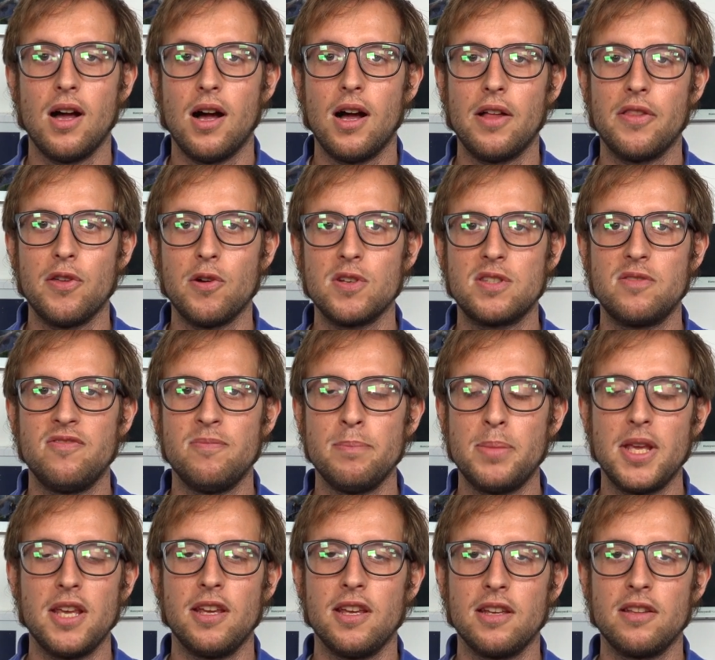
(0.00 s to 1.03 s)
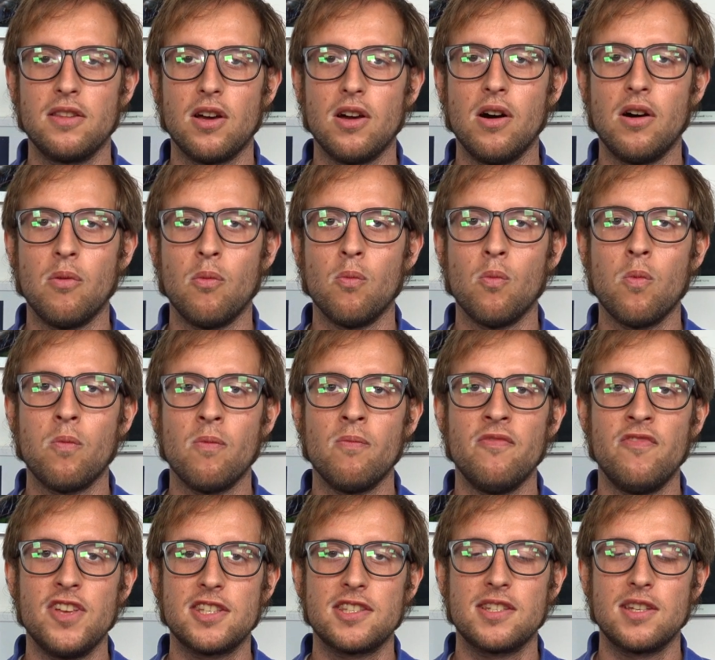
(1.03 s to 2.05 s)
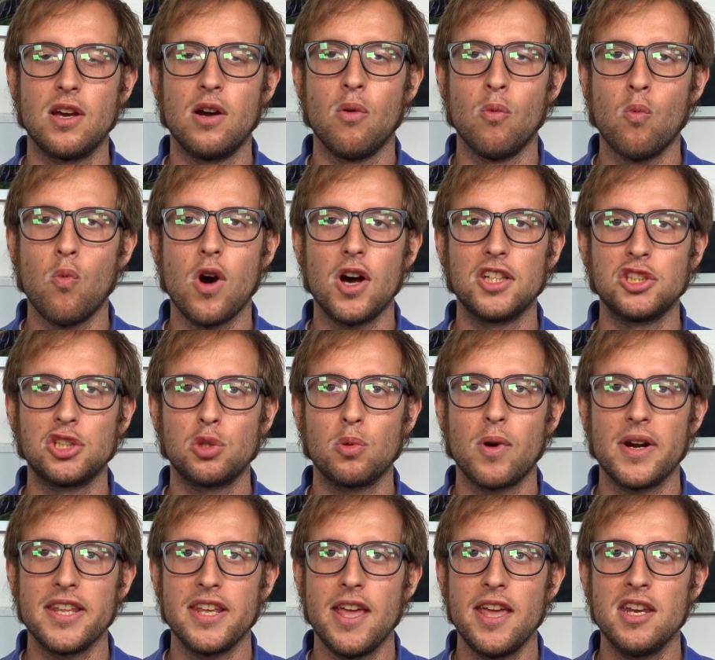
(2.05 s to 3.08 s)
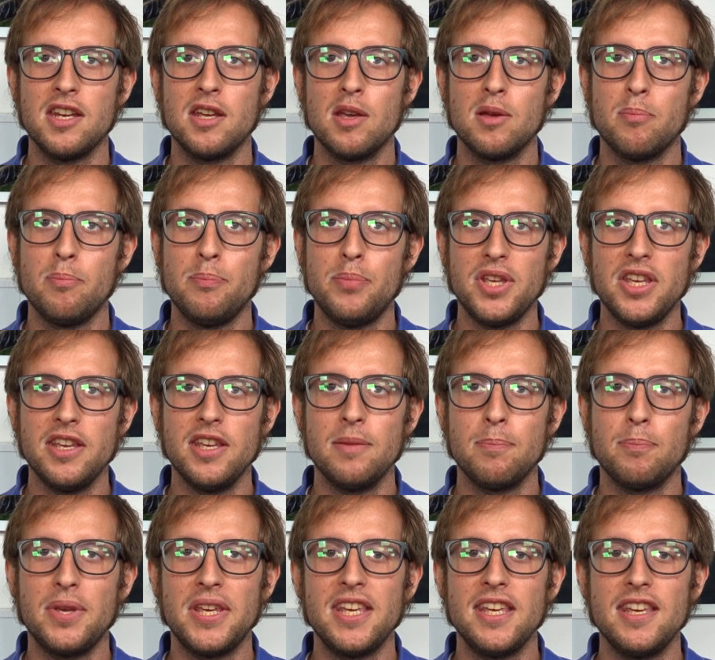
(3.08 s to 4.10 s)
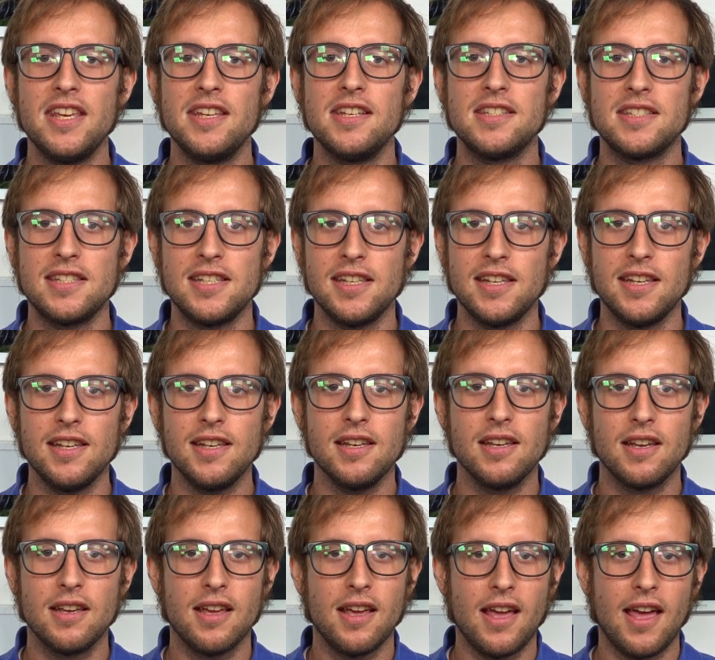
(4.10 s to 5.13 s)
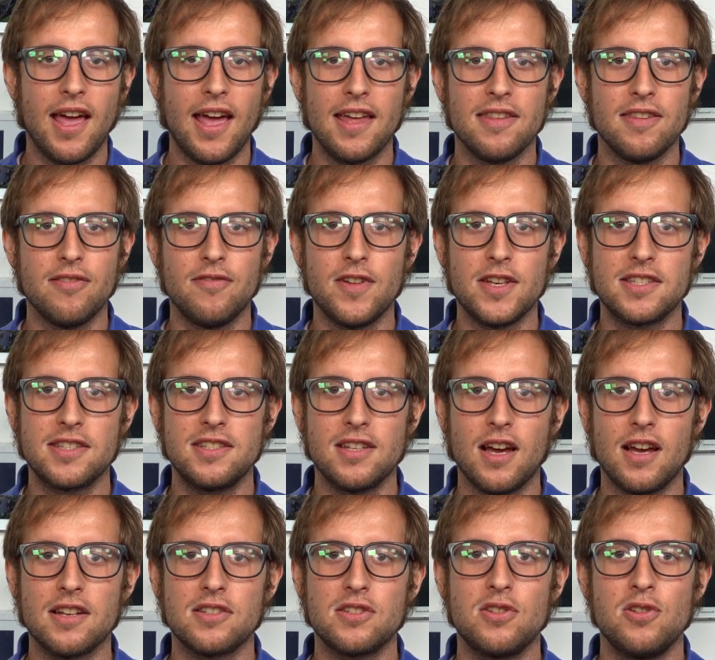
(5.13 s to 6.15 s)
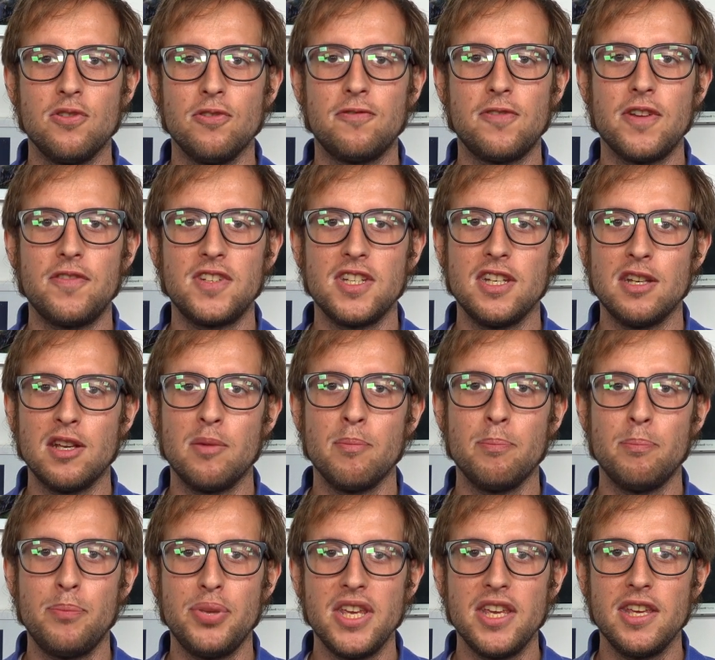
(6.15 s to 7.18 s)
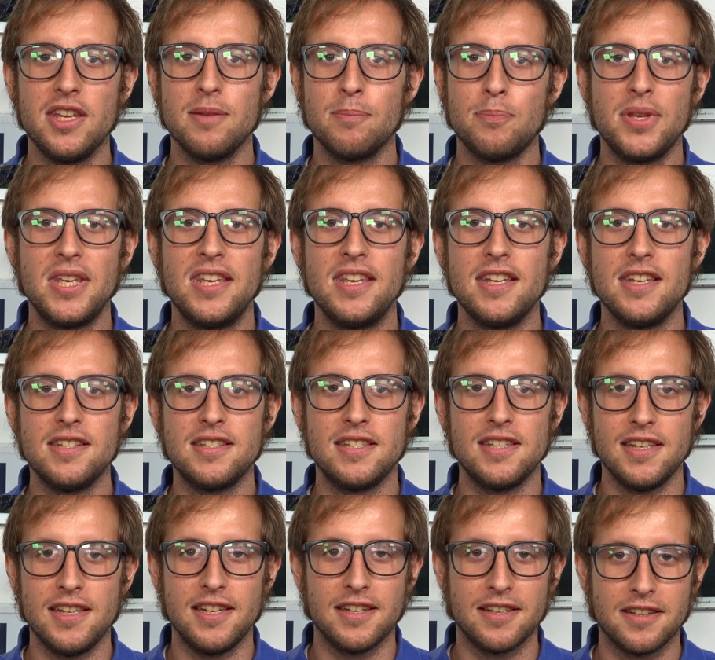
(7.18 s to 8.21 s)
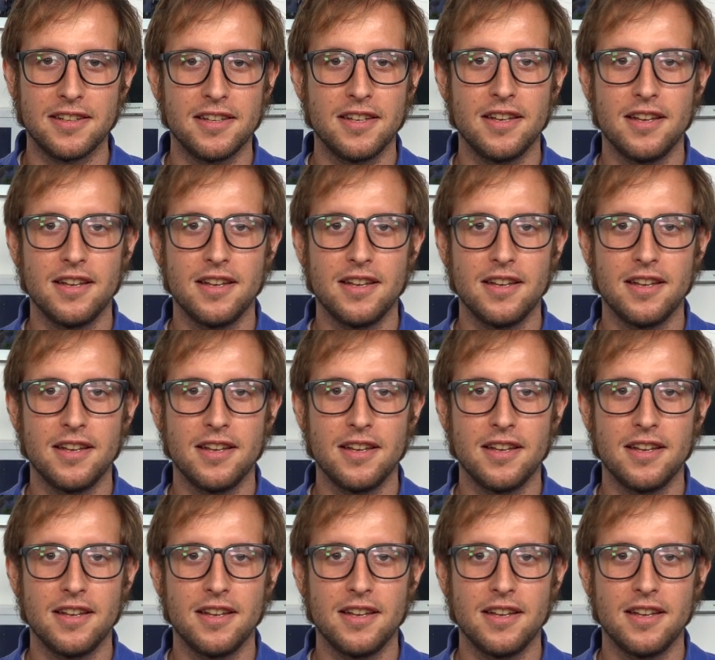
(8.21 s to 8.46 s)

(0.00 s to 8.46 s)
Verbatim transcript: uh, those being the Vista 128 BPT and the Vista 250 BPT.